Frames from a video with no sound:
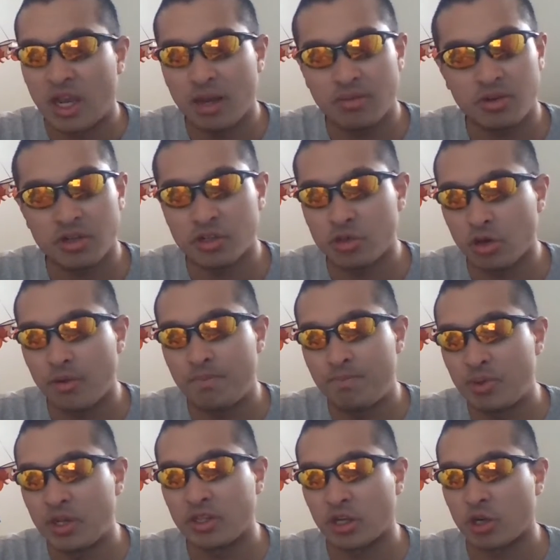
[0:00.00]
I'm going to enjoy
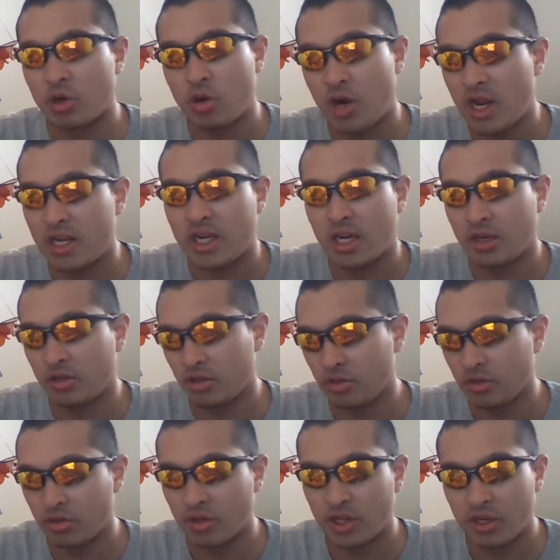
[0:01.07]
beating the crack out of you.
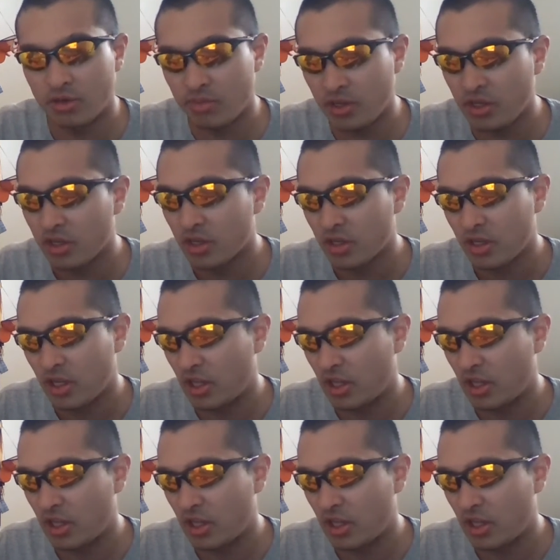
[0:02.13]
You hear me?